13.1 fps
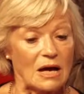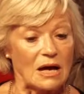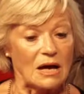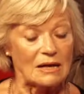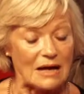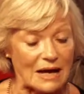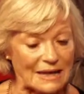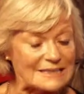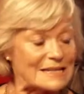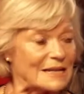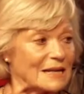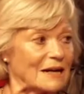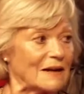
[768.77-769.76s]
an
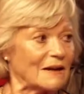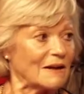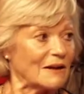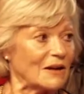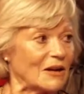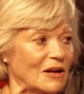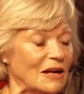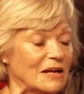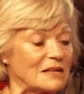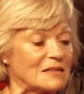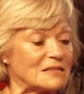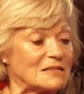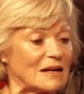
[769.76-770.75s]
idea
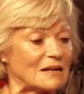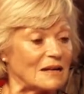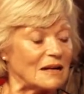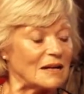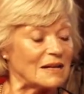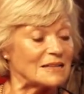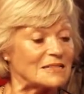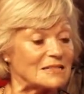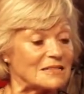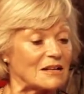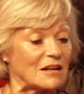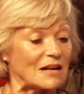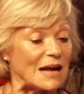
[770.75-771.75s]
is an, is
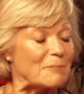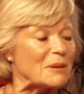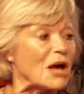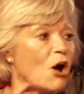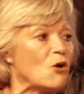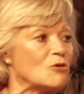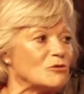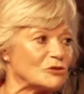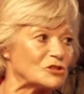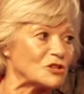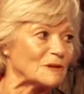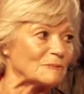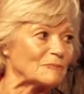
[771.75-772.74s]
can be
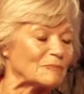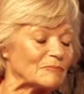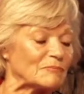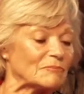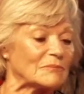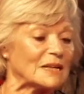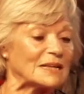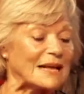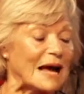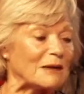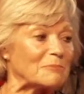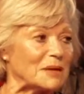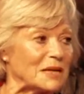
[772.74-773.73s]
owned. It
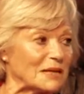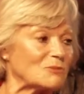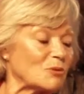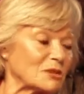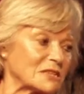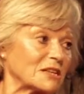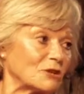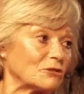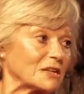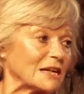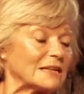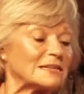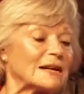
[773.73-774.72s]
can be in what's called
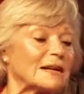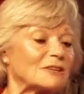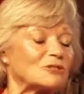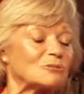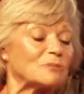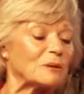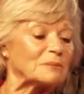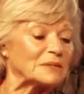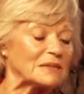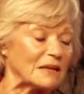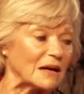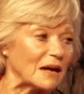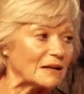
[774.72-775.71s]
intellectual
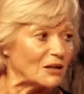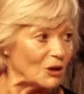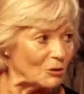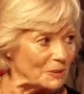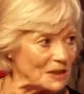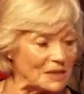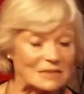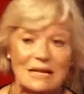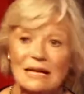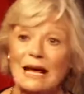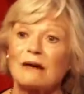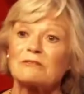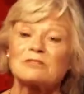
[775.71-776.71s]
property, and nobody is
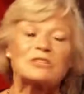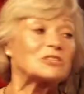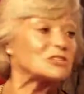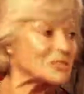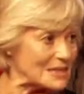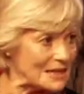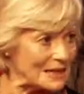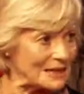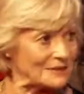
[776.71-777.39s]
allowed to steal it.